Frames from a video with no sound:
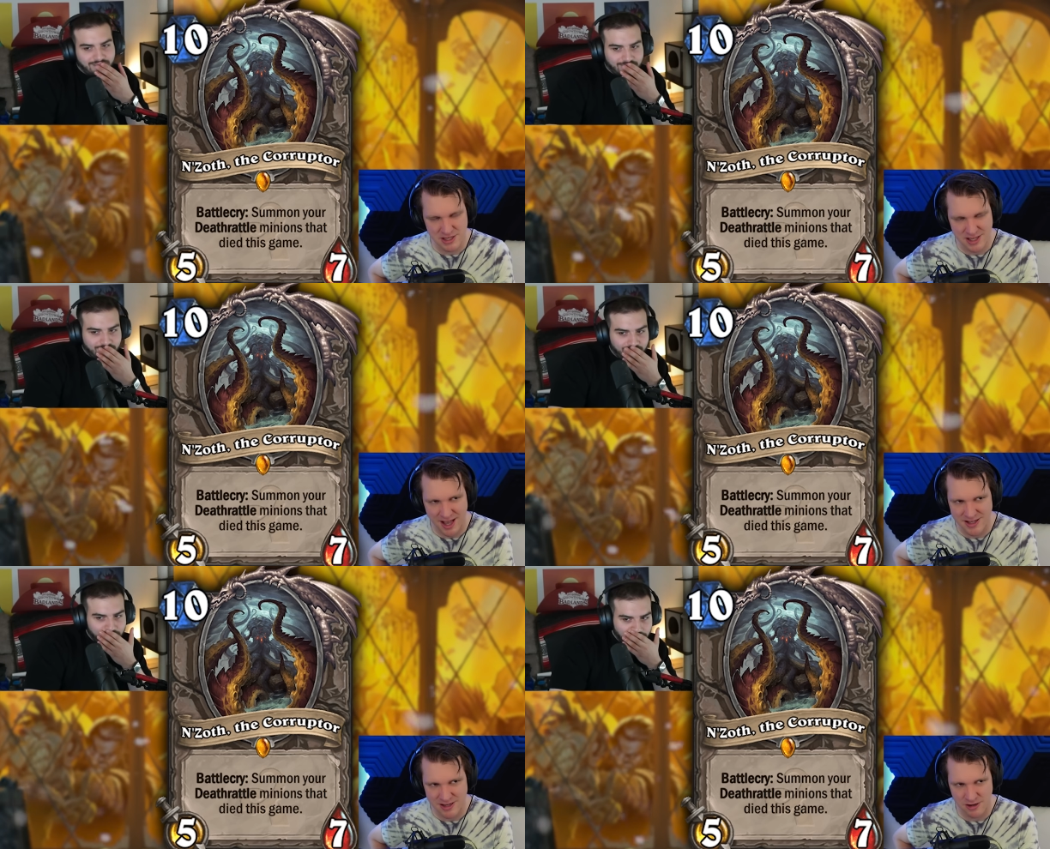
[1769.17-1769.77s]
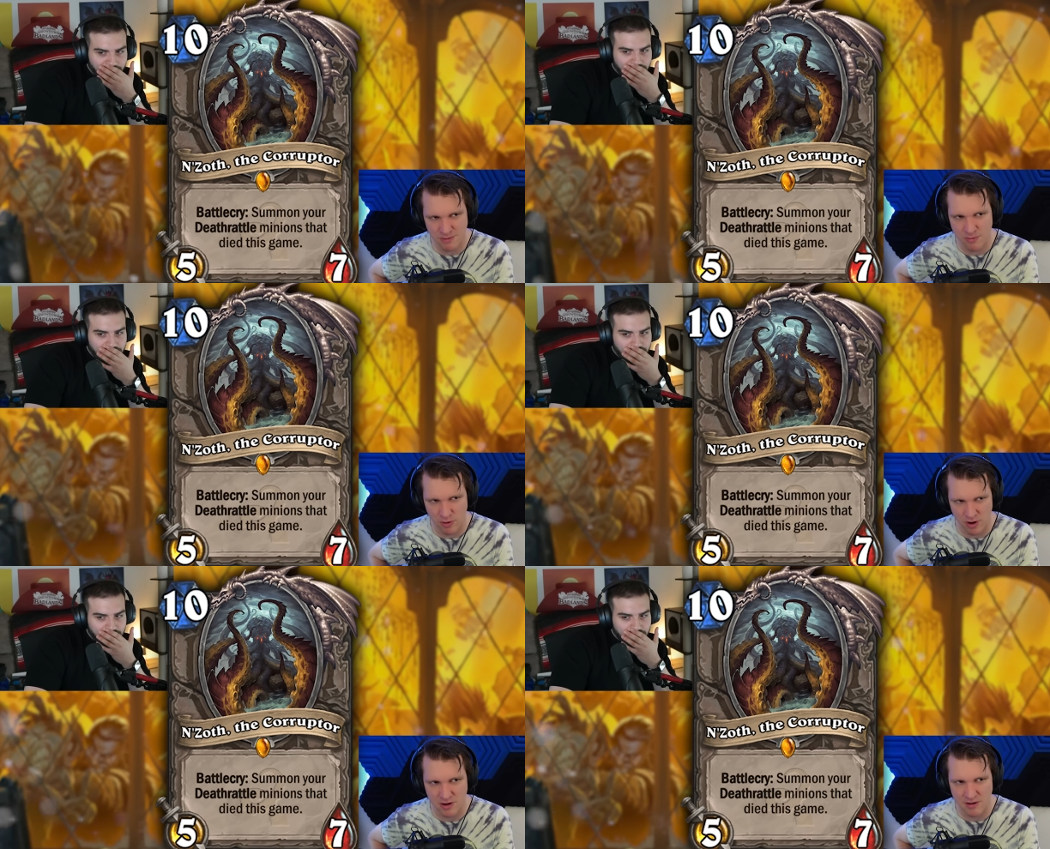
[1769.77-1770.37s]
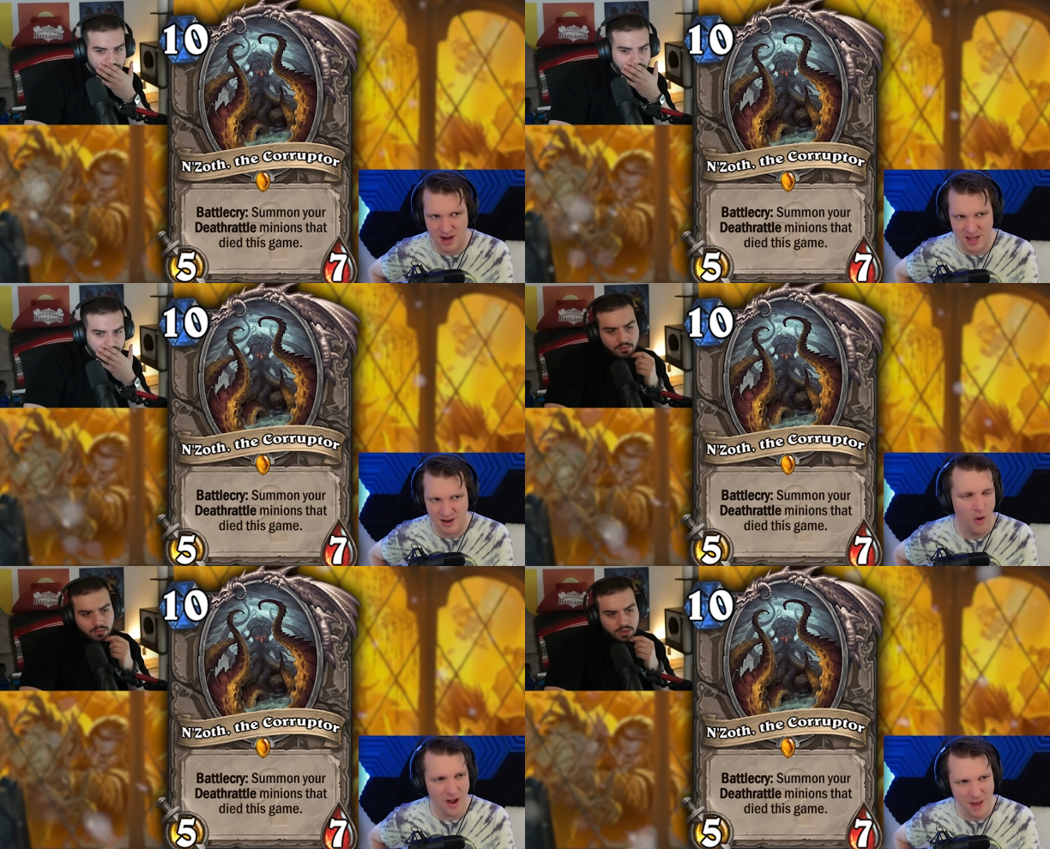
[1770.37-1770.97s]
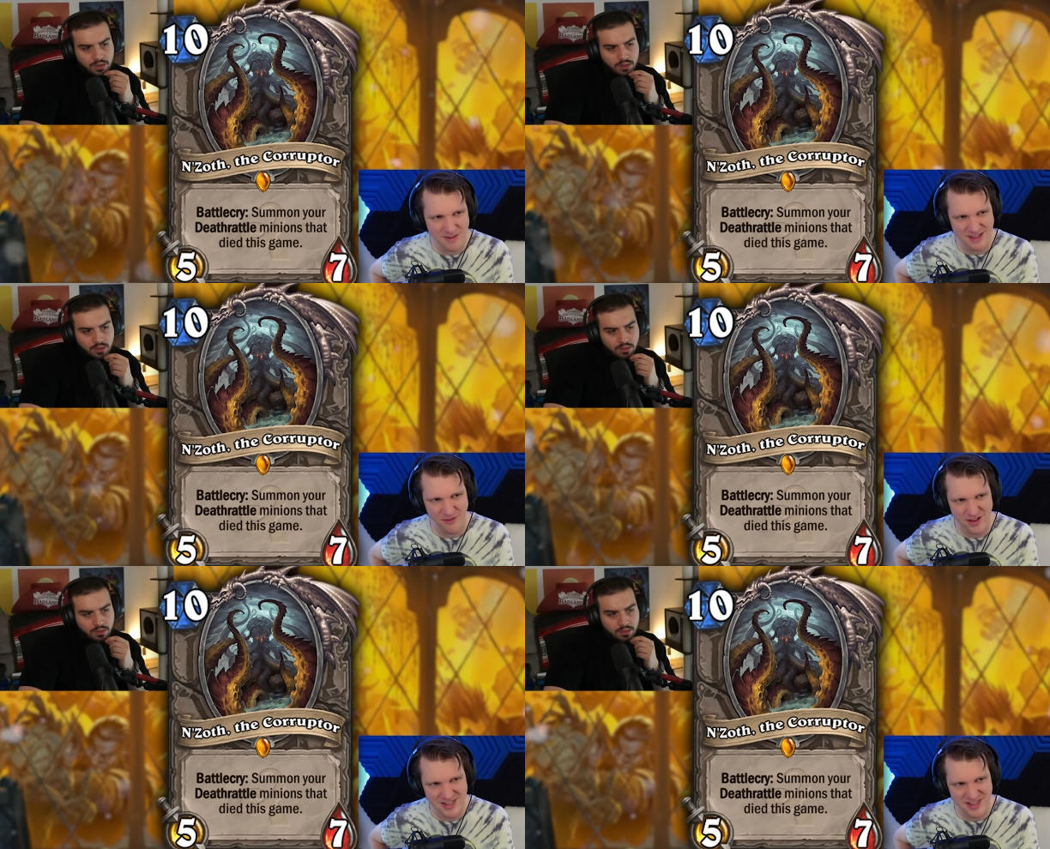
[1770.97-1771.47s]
Speaker 1: slots on your board, right? What happens if you